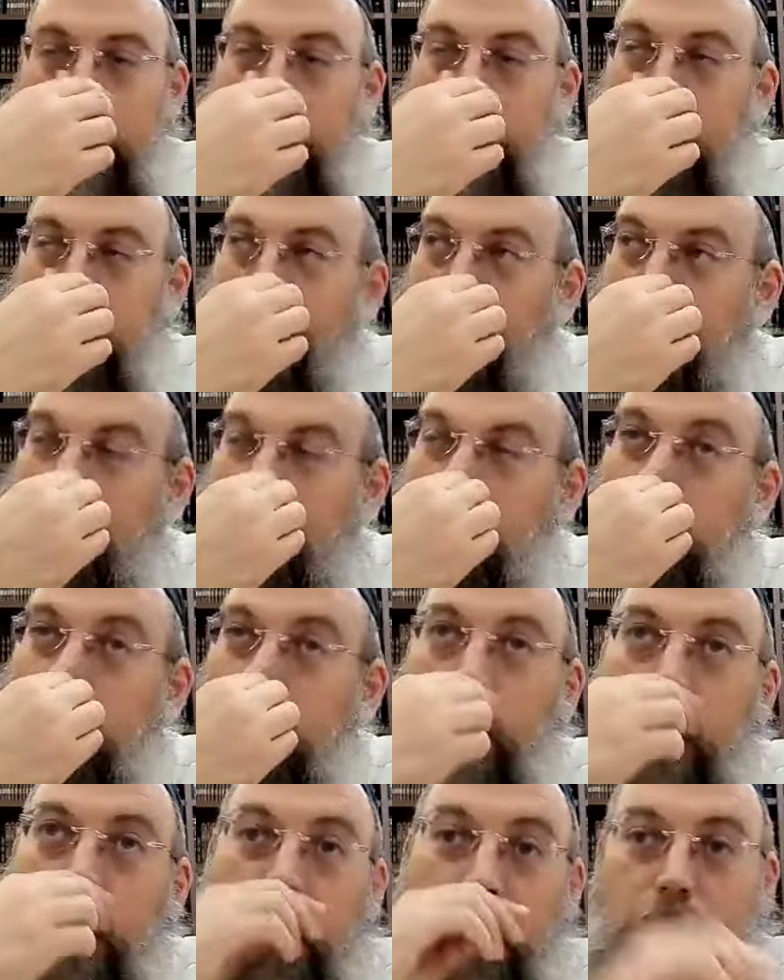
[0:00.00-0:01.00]
a question
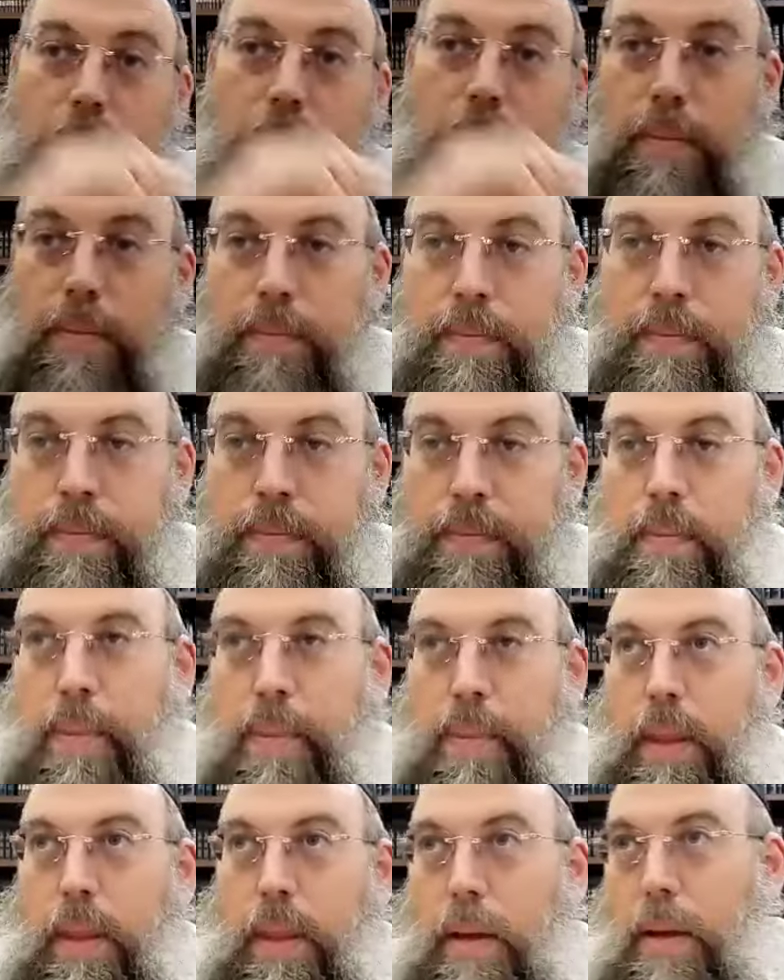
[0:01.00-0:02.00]
who owned it.
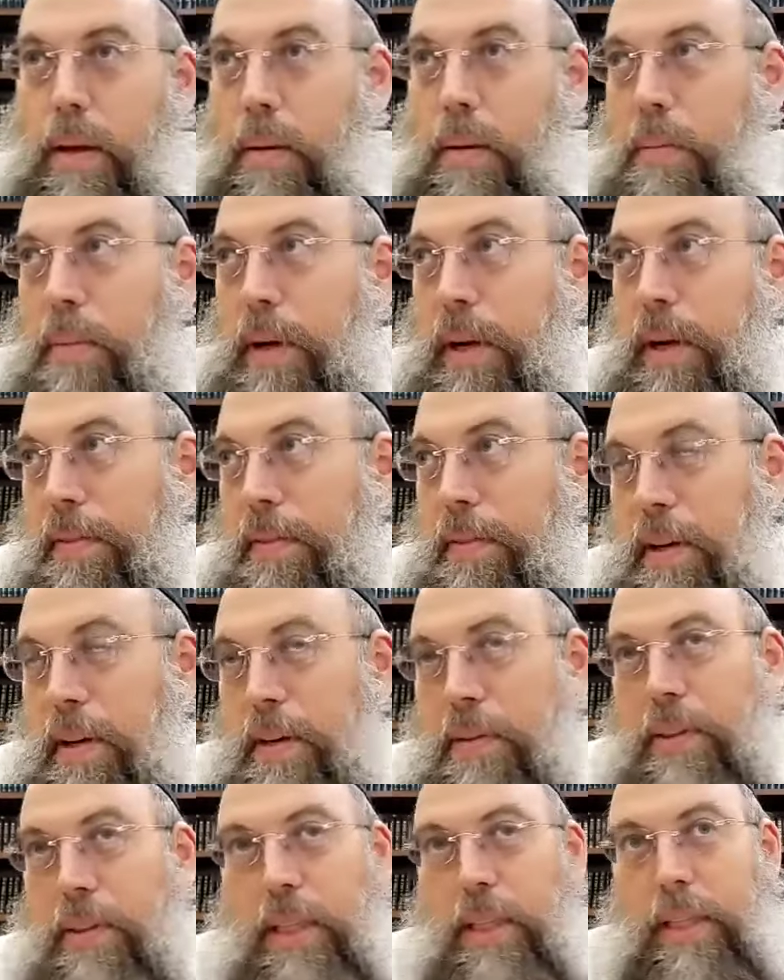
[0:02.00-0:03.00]
But if he
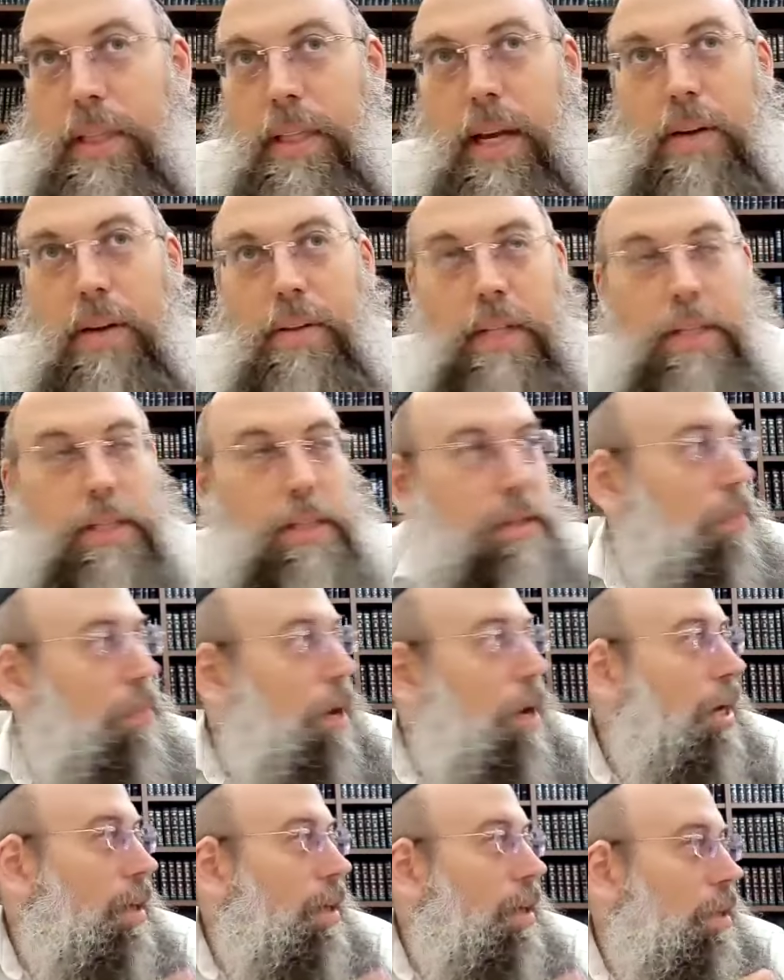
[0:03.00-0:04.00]
owned it, now this is
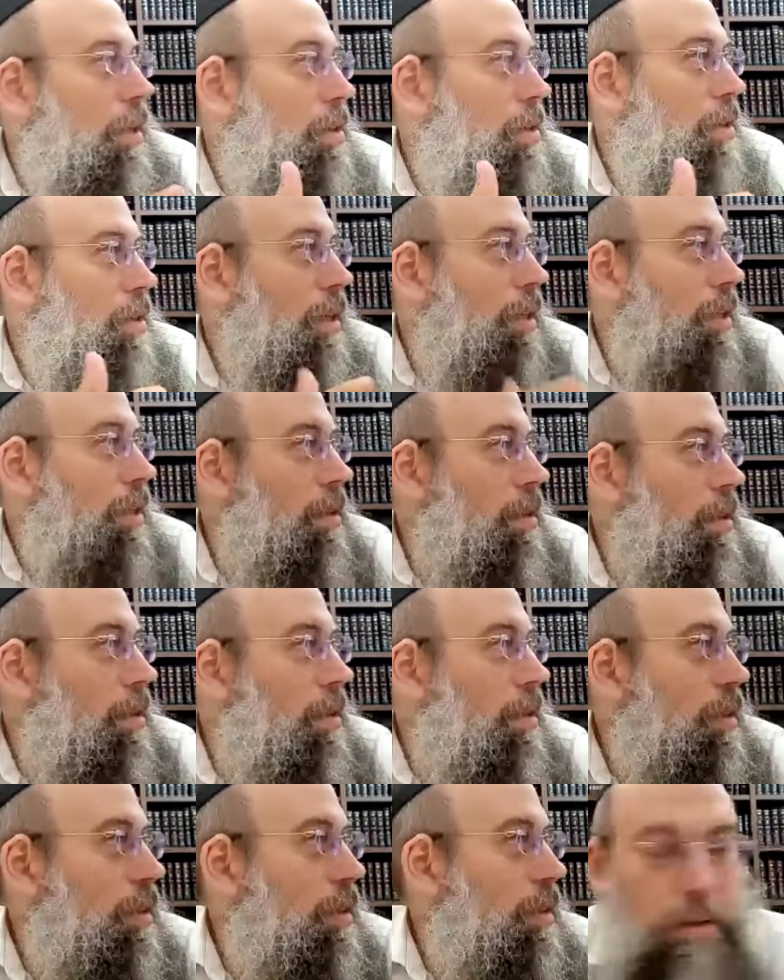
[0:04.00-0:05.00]
ma- this is kodesh.
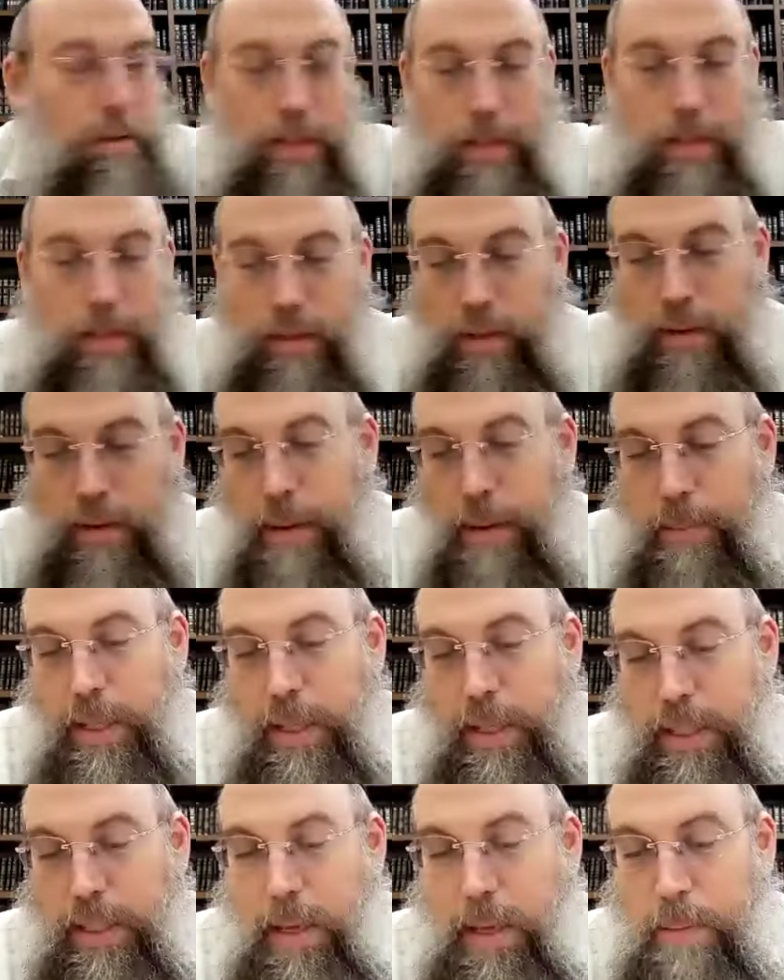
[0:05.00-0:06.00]
Can't use it. So the rabbi
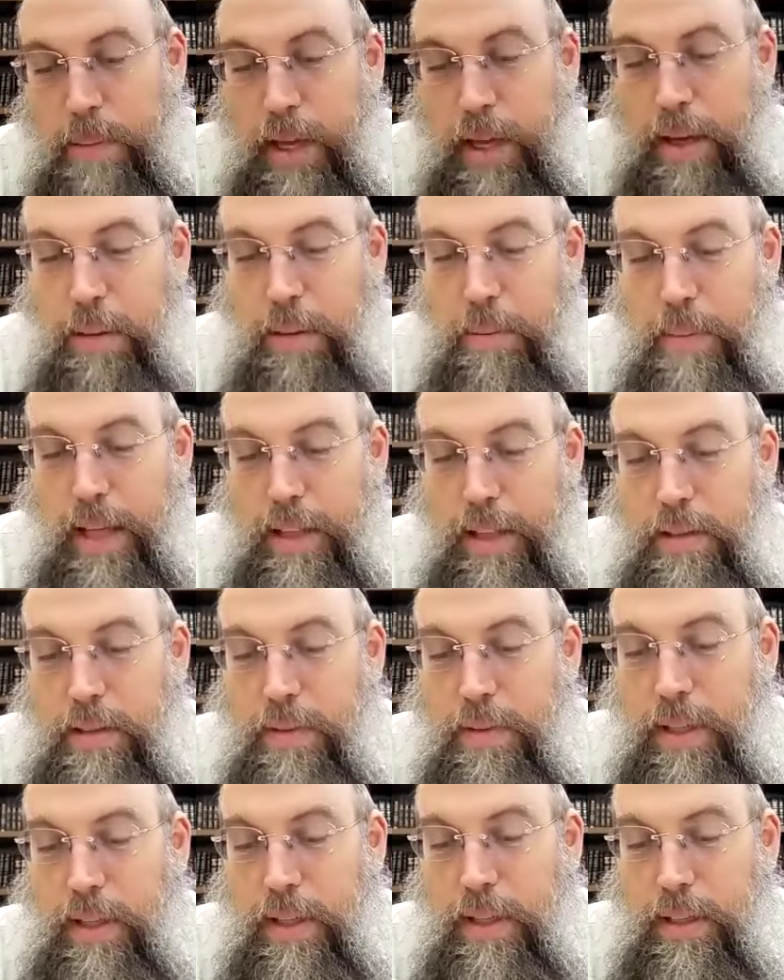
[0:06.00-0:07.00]
stopped taking baths
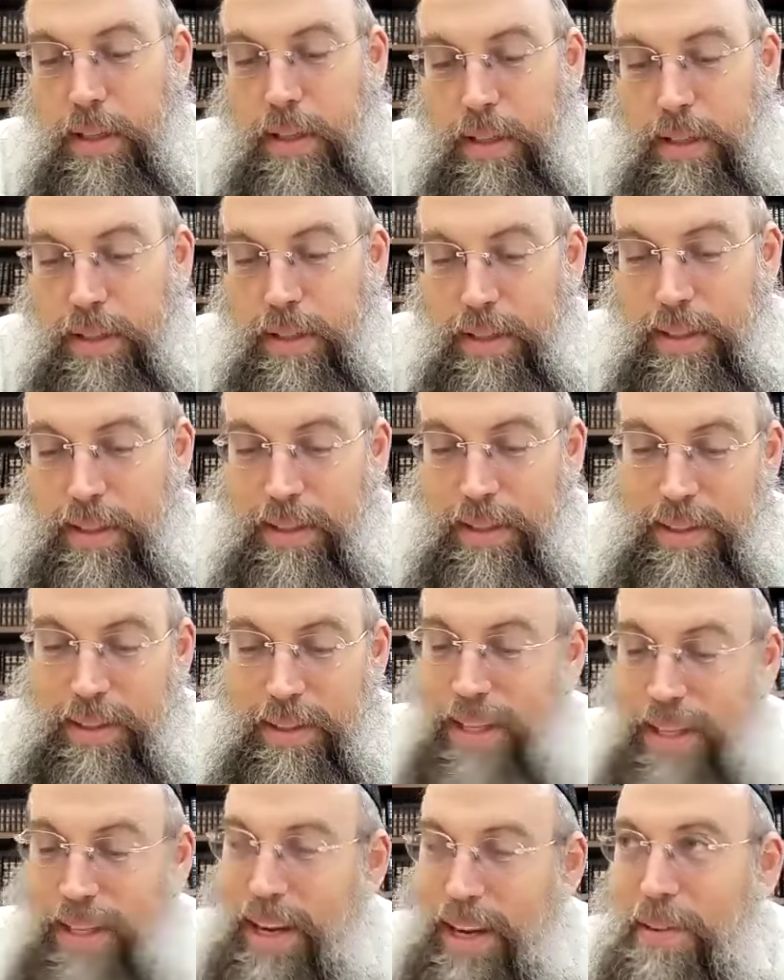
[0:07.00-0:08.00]
over there. This
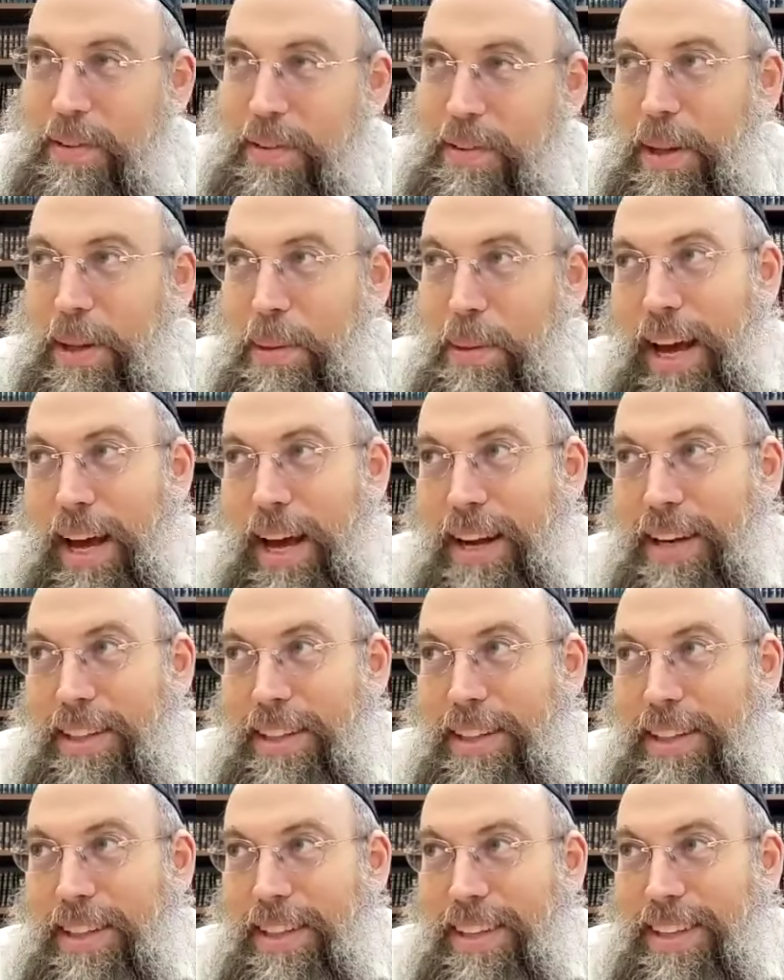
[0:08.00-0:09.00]
is getting really bad
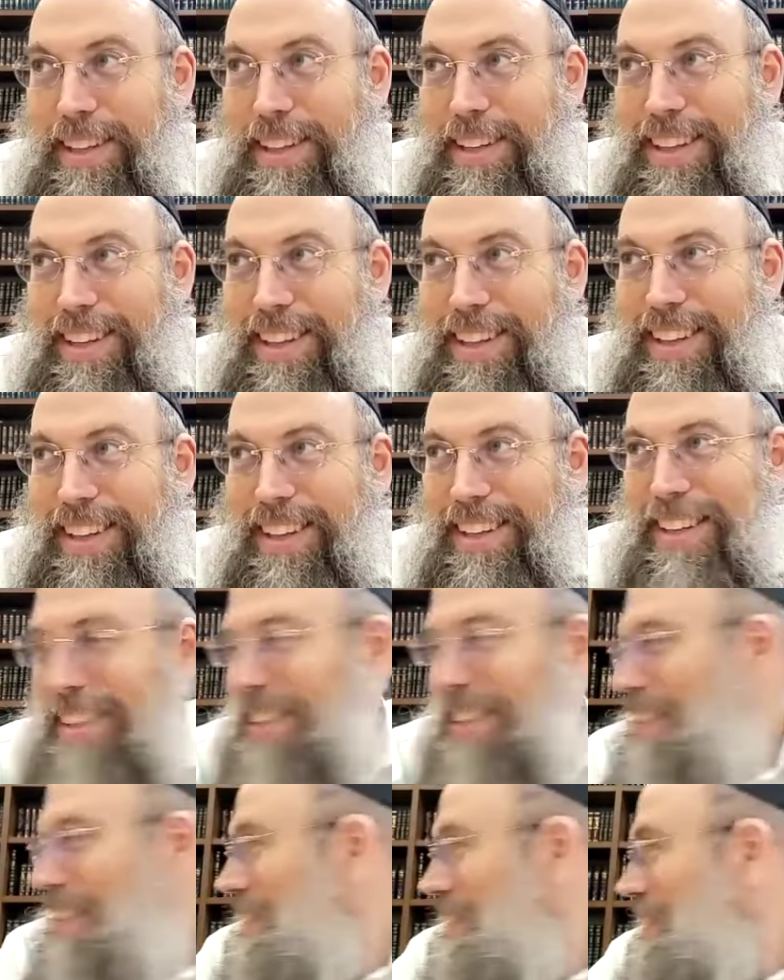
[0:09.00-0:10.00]
in the, uh,